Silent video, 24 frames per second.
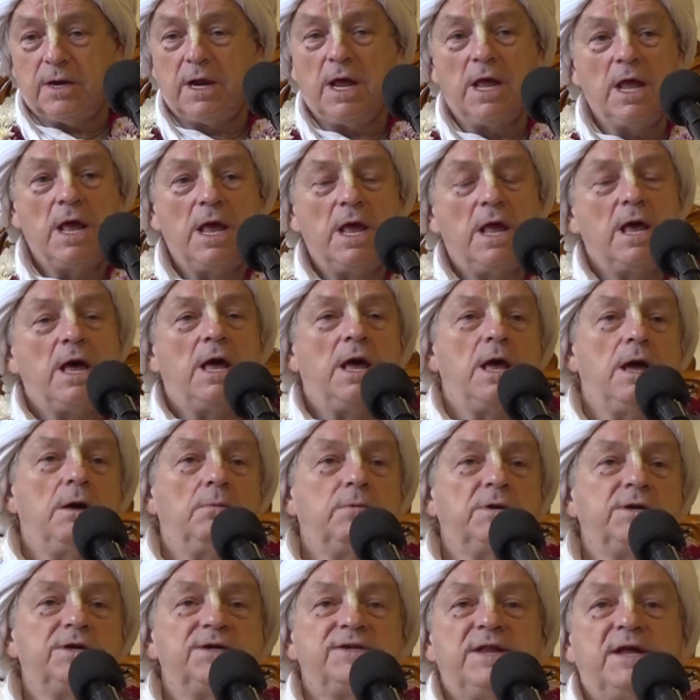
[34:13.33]

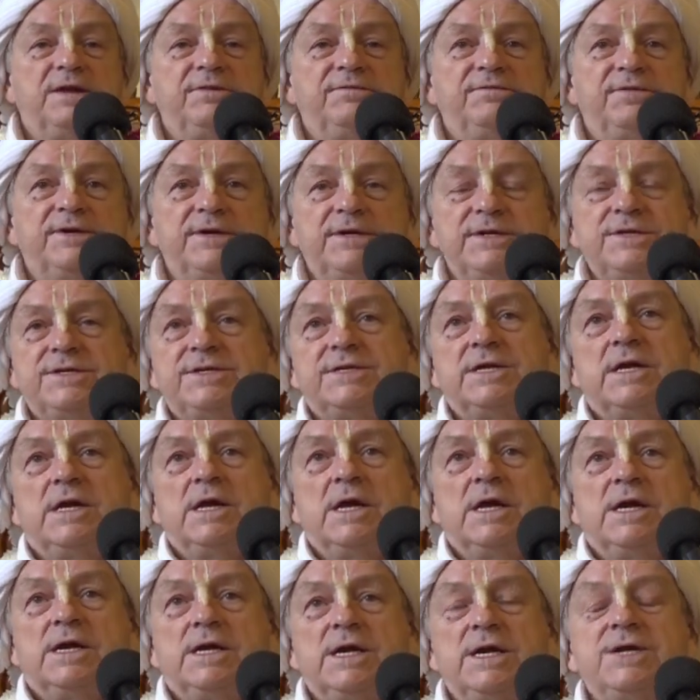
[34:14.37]
What is that verse?
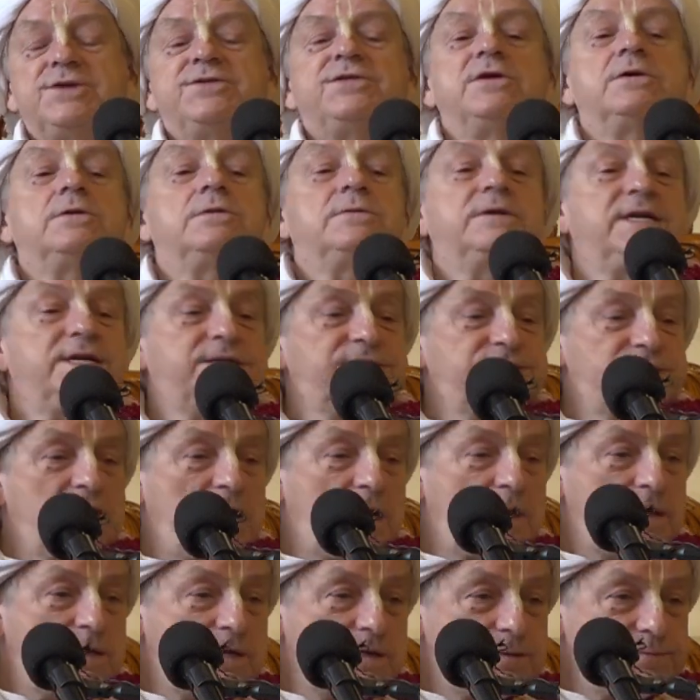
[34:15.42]
Nityo
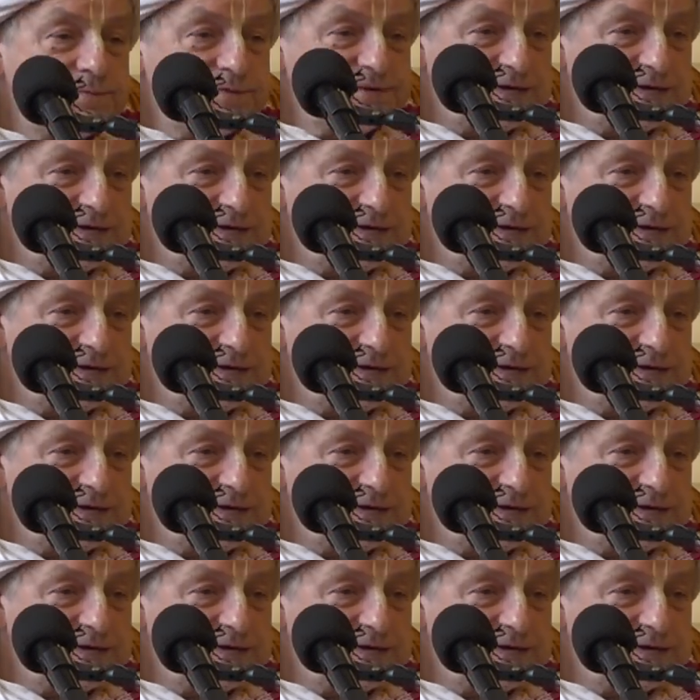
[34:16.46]
Nityanam